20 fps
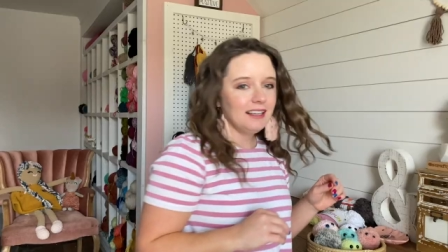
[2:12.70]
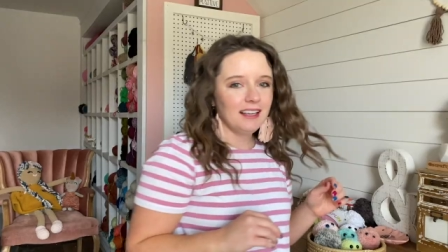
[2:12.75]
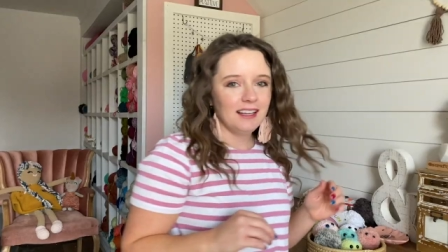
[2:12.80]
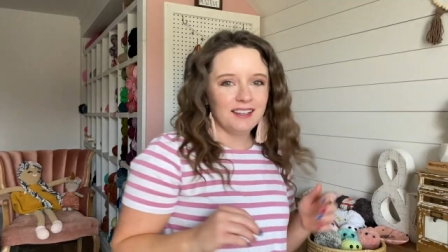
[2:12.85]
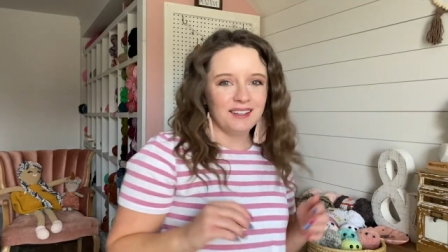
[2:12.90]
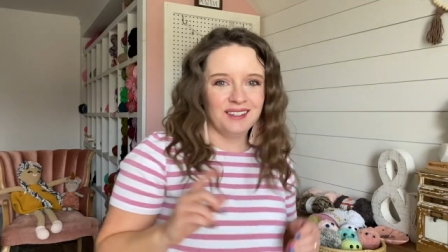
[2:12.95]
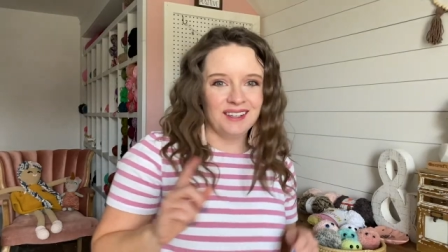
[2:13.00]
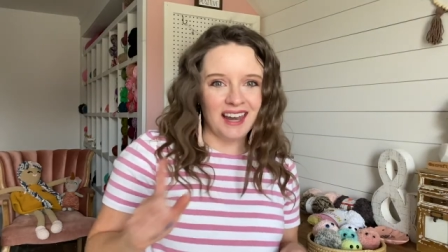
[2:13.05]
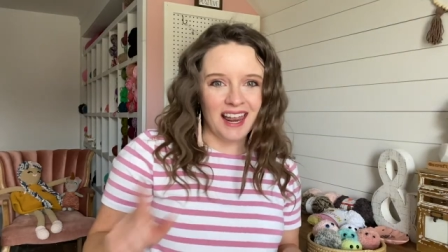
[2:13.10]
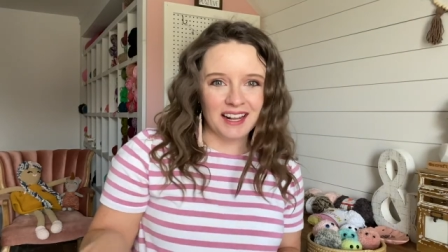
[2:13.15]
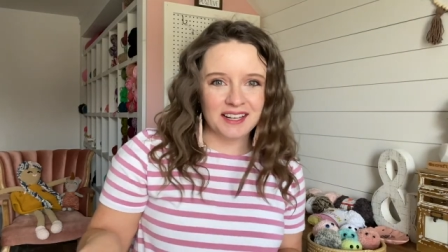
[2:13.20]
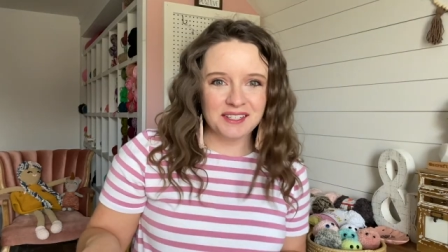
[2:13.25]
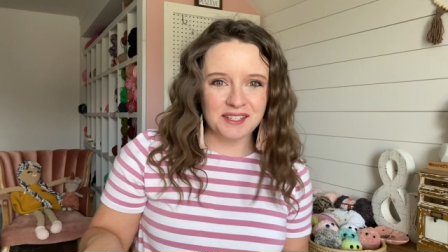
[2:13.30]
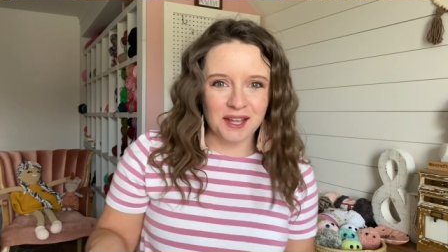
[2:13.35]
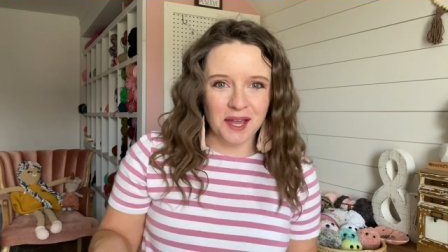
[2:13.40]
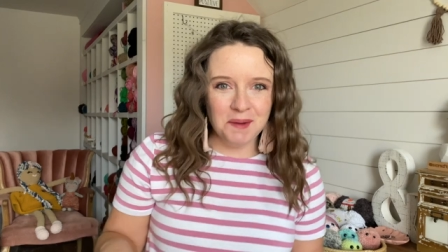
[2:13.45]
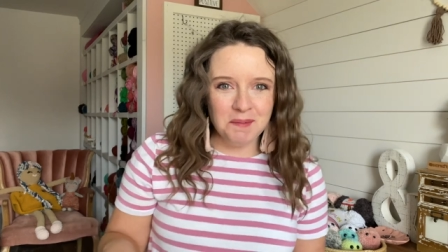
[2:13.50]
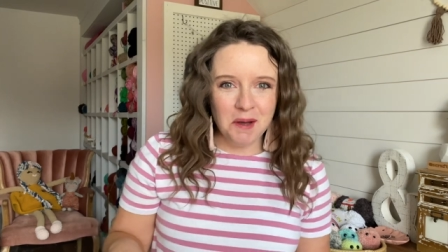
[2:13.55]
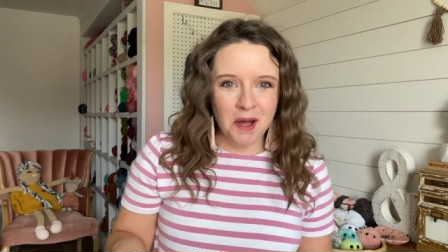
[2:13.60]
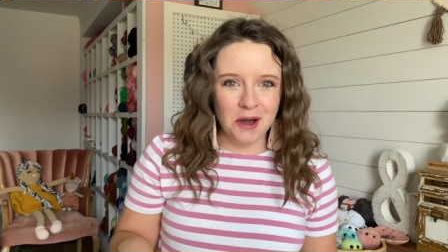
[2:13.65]
Next
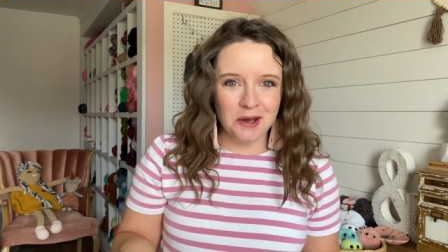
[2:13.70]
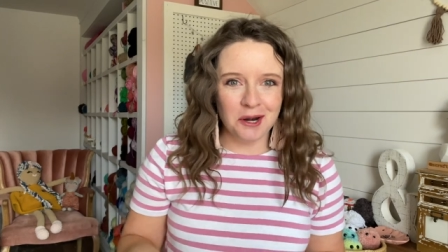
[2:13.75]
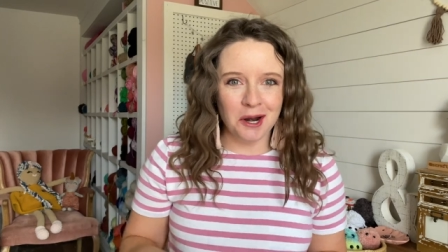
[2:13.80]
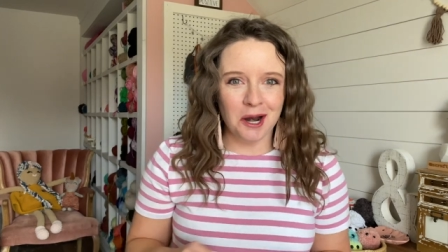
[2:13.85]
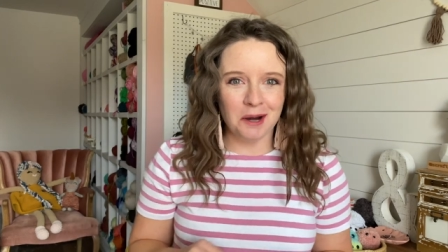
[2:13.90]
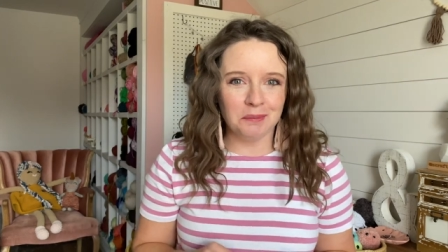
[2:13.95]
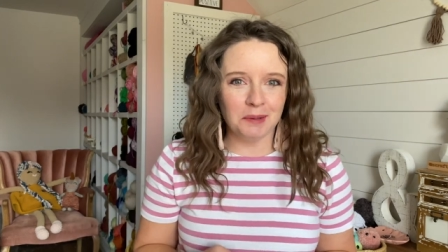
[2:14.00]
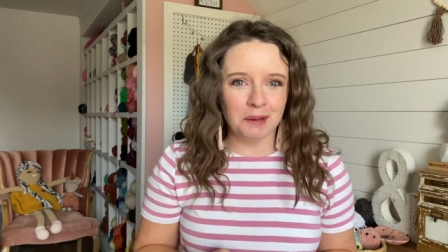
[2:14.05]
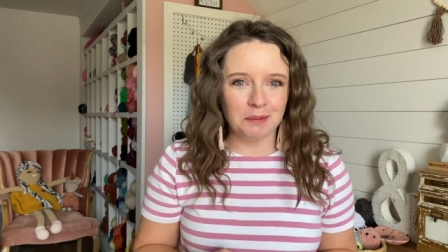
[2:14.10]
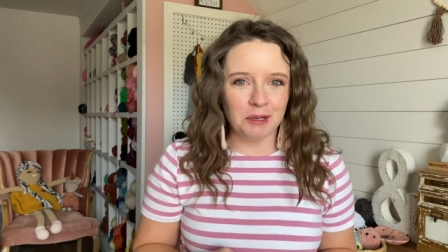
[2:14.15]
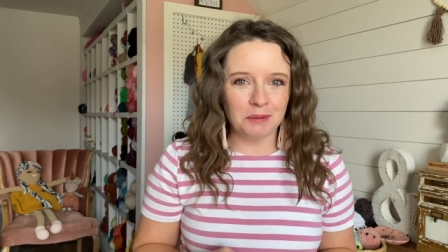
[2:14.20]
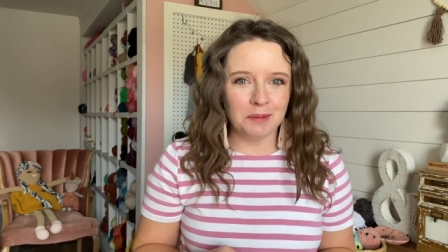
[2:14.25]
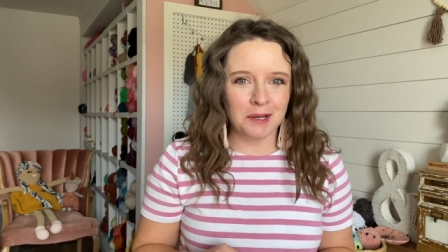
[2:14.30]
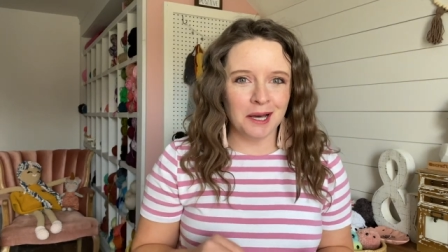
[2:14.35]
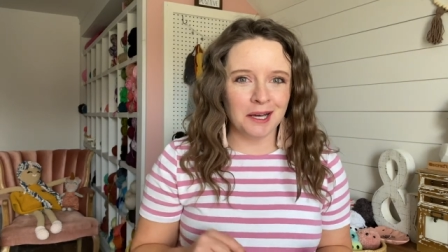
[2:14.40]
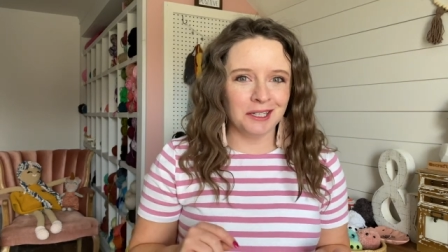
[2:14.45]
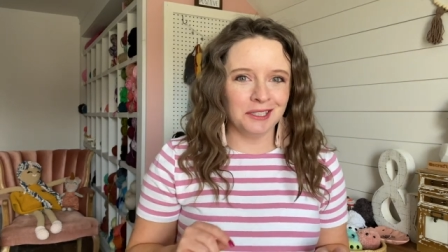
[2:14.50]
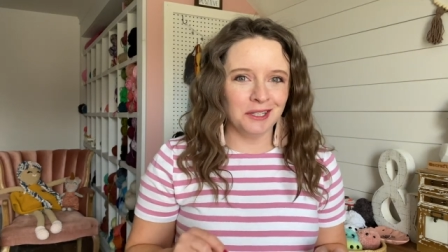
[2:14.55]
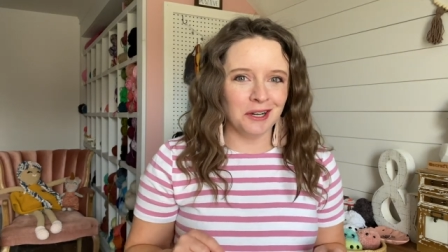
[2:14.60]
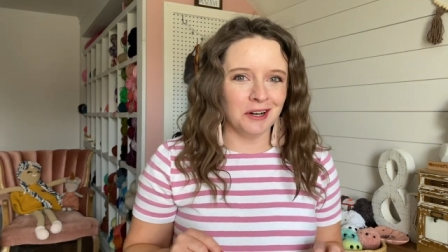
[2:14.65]
up on our bubble
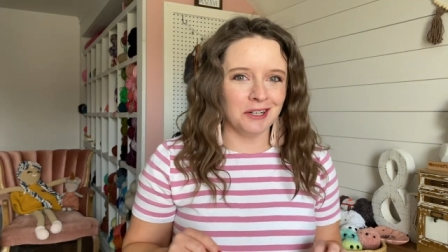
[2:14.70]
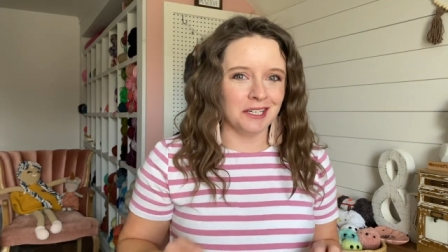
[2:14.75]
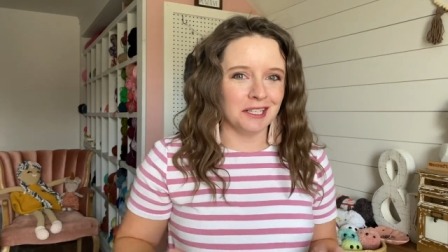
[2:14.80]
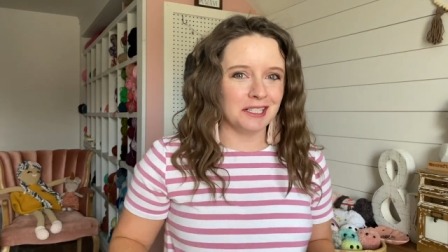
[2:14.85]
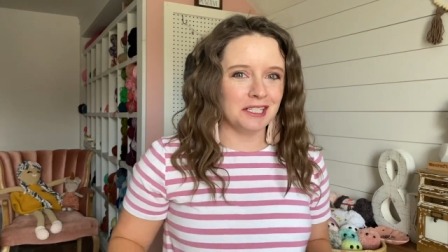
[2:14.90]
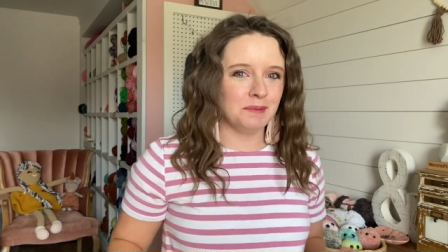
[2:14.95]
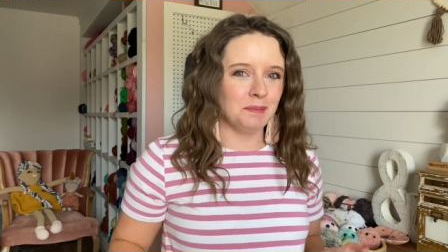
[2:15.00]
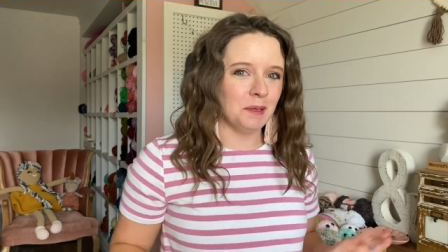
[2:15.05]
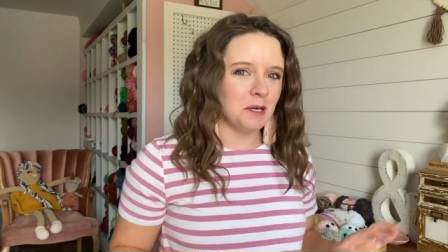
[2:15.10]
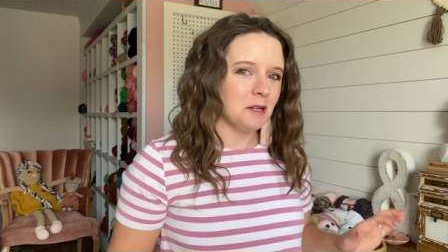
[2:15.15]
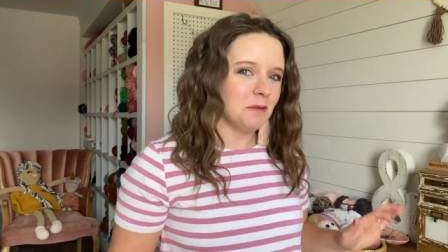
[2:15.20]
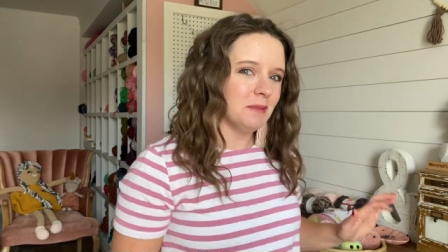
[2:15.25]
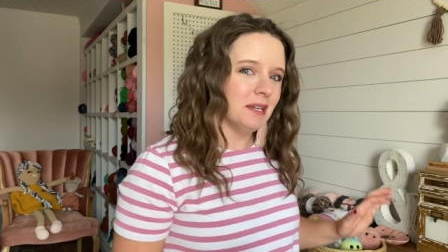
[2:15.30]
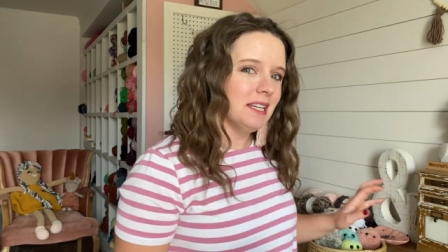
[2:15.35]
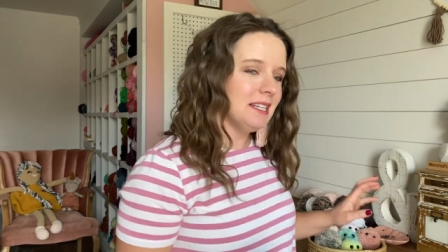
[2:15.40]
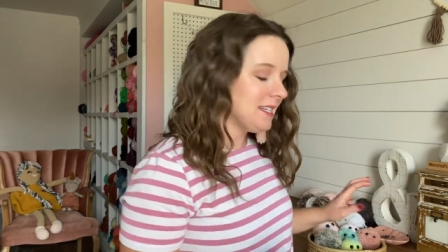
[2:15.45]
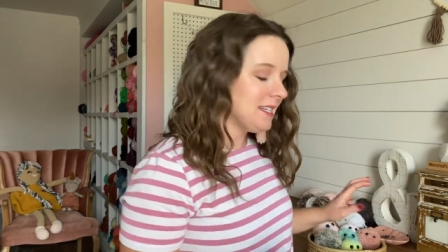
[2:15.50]
bug yarn experiment,